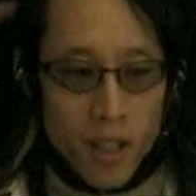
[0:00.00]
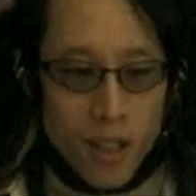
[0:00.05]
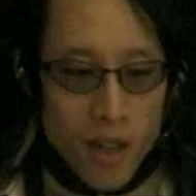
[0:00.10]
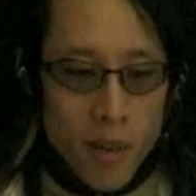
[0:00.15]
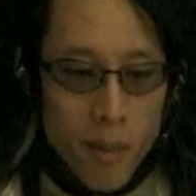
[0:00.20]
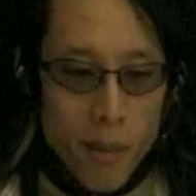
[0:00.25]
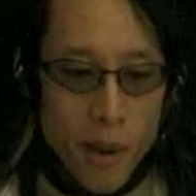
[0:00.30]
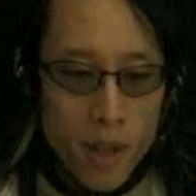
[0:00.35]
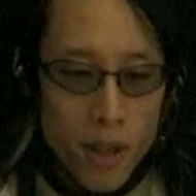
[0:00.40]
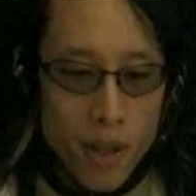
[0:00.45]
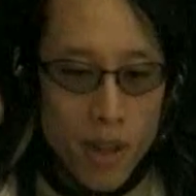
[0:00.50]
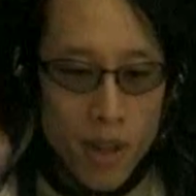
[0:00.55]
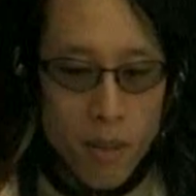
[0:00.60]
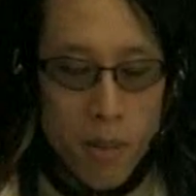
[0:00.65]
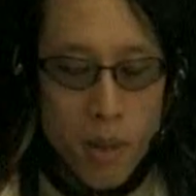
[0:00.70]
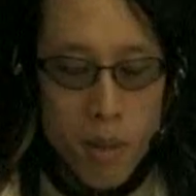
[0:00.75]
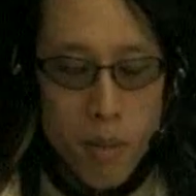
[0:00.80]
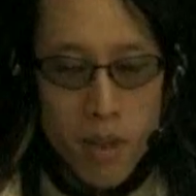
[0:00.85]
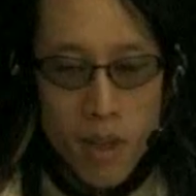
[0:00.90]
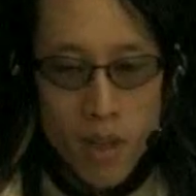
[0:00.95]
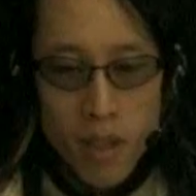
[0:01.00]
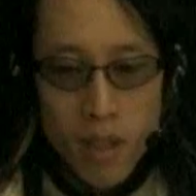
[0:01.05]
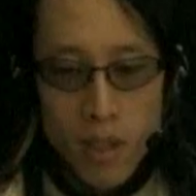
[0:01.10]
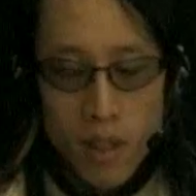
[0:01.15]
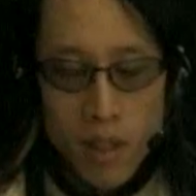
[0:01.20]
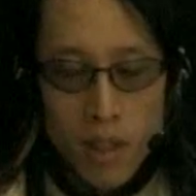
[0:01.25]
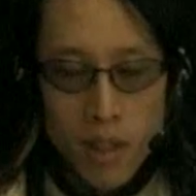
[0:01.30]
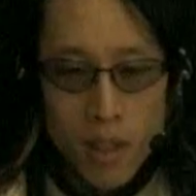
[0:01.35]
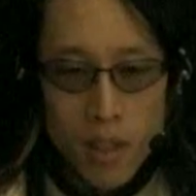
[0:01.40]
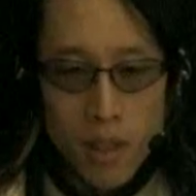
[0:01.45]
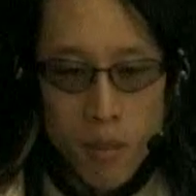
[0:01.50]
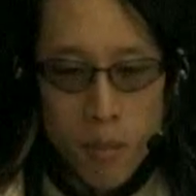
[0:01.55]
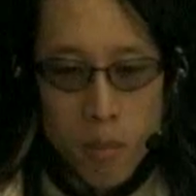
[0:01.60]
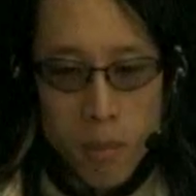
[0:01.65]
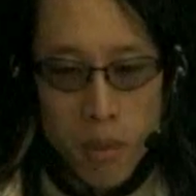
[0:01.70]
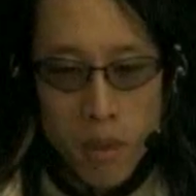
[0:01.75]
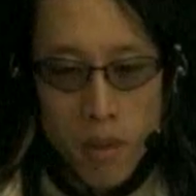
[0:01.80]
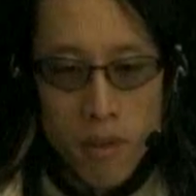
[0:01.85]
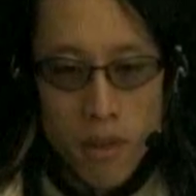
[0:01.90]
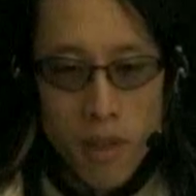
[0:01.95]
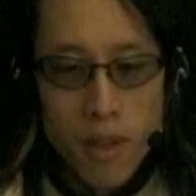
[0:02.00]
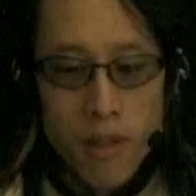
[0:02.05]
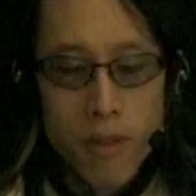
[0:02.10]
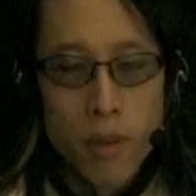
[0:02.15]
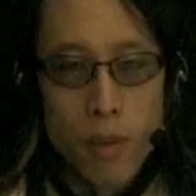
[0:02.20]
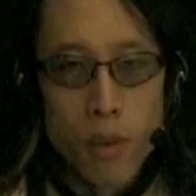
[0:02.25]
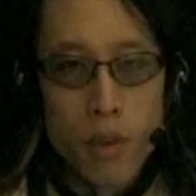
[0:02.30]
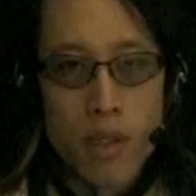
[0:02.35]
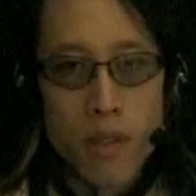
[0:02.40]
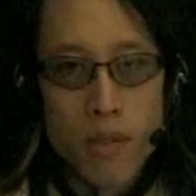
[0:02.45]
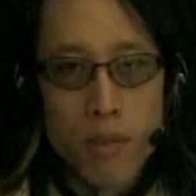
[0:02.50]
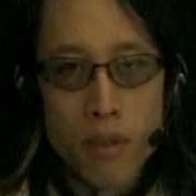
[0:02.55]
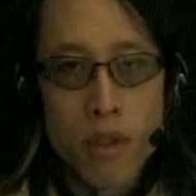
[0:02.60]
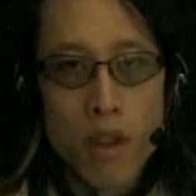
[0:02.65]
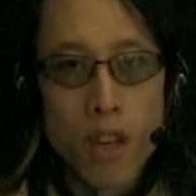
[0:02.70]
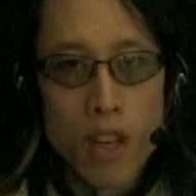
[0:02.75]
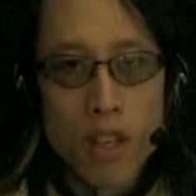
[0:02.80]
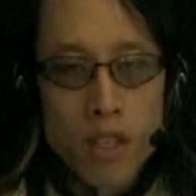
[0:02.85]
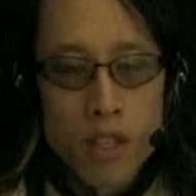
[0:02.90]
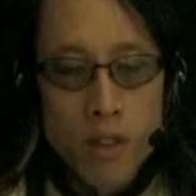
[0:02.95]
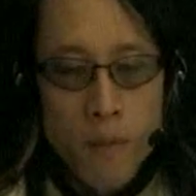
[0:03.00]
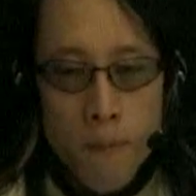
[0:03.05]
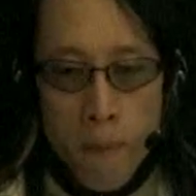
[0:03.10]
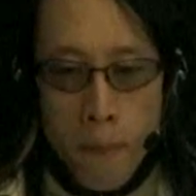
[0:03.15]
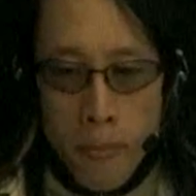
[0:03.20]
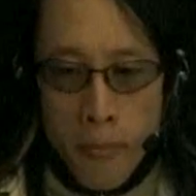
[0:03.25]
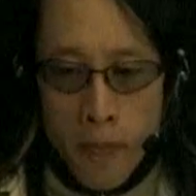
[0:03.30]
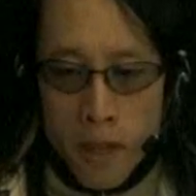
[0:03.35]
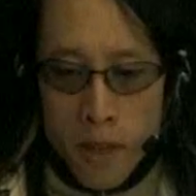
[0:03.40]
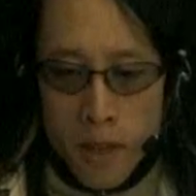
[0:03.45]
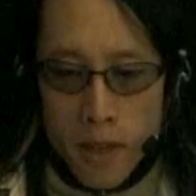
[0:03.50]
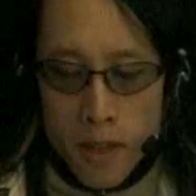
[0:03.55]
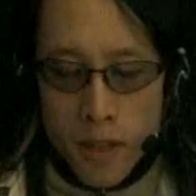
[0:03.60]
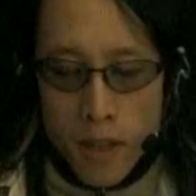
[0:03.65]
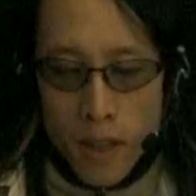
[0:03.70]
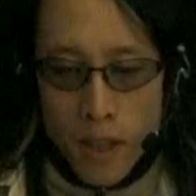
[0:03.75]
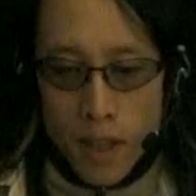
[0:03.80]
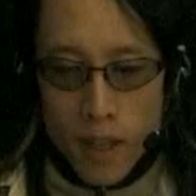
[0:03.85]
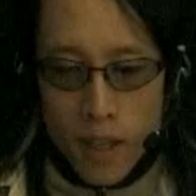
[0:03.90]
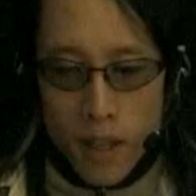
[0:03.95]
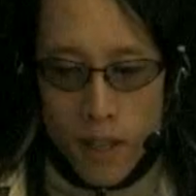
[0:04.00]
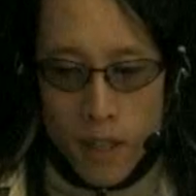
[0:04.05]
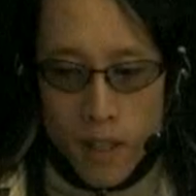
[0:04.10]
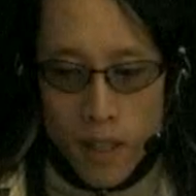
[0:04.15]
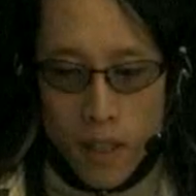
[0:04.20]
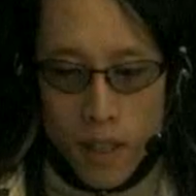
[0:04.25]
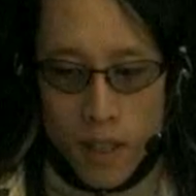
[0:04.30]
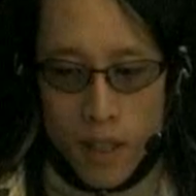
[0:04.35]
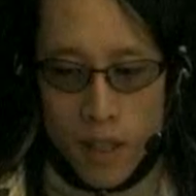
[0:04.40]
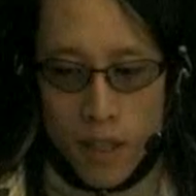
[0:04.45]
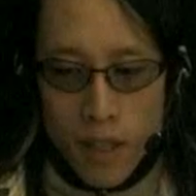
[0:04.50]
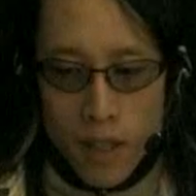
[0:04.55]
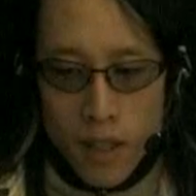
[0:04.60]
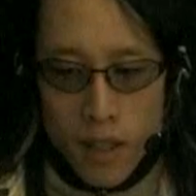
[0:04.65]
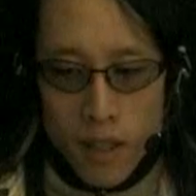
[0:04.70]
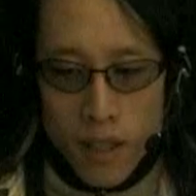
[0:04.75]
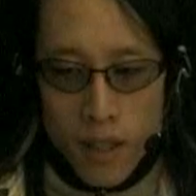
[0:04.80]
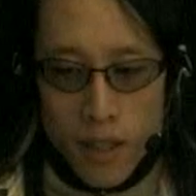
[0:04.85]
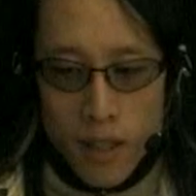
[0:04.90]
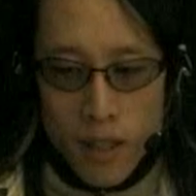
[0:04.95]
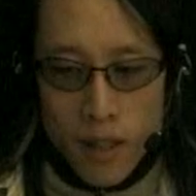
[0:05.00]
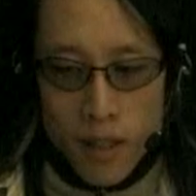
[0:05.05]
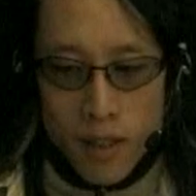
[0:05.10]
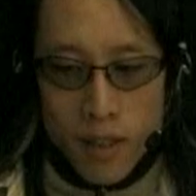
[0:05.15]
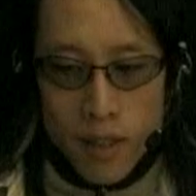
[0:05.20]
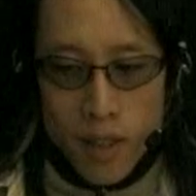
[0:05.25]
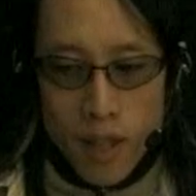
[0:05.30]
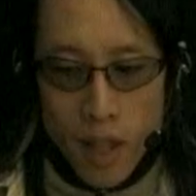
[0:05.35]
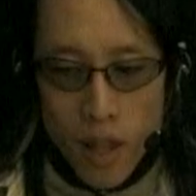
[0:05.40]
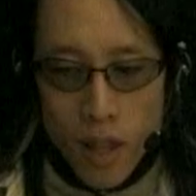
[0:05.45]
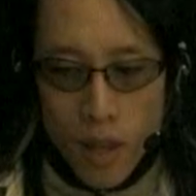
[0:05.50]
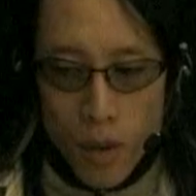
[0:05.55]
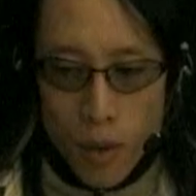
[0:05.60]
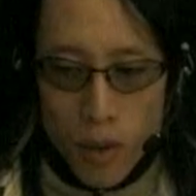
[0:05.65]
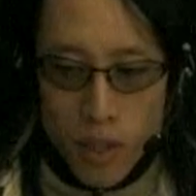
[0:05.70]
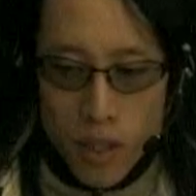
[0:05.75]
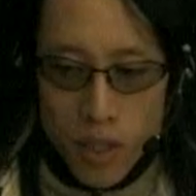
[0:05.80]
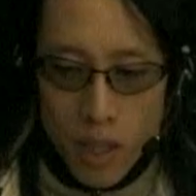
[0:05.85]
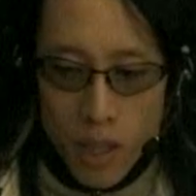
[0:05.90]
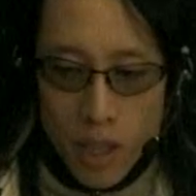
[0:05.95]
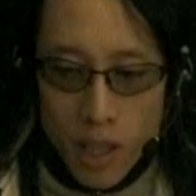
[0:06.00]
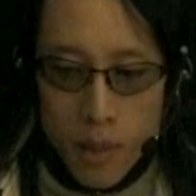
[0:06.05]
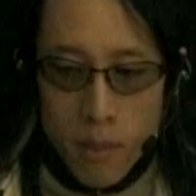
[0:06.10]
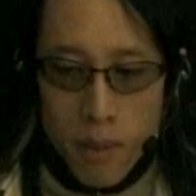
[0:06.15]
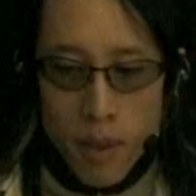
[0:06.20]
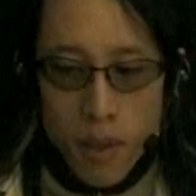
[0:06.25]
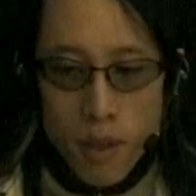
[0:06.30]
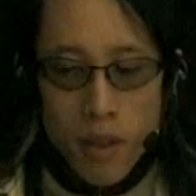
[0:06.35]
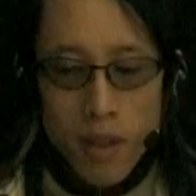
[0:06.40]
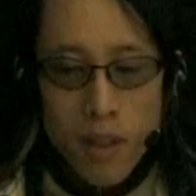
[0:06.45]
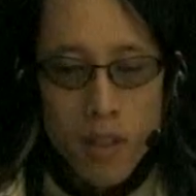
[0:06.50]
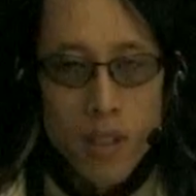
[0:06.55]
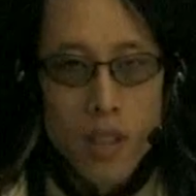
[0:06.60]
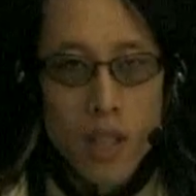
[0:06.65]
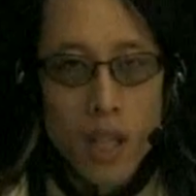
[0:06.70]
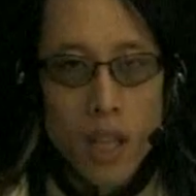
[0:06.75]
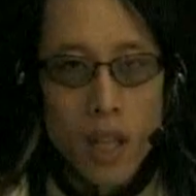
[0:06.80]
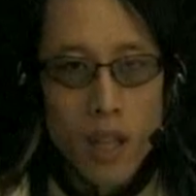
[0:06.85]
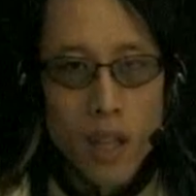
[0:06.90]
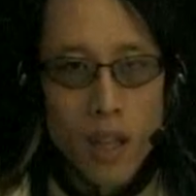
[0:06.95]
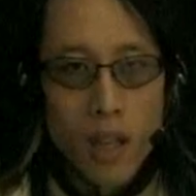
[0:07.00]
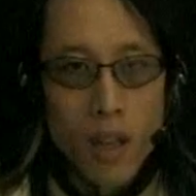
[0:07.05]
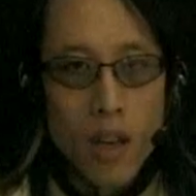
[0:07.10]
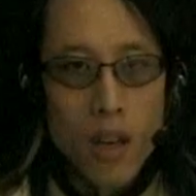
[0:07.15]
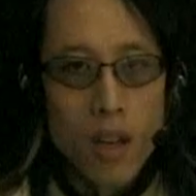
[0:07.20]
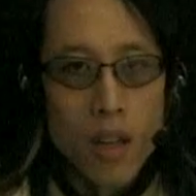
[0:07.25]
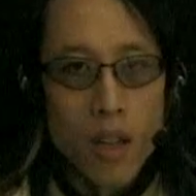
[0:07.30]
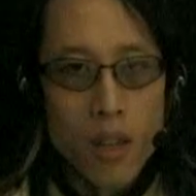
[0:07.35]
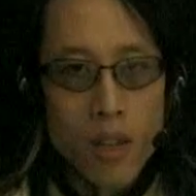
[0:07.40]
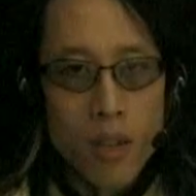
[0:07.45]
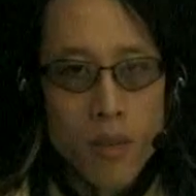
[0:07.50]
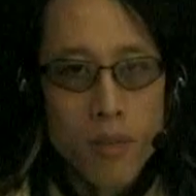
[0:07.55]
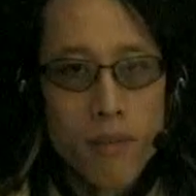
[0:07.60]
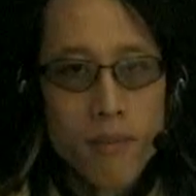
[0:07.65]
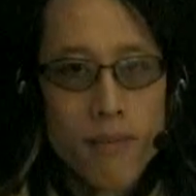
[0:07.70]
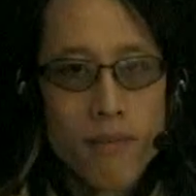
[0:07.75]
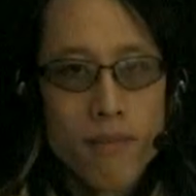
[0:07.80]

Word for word: um, other than maybe a, a bit of an influence of drugs and uh, then they always talk about this thing they call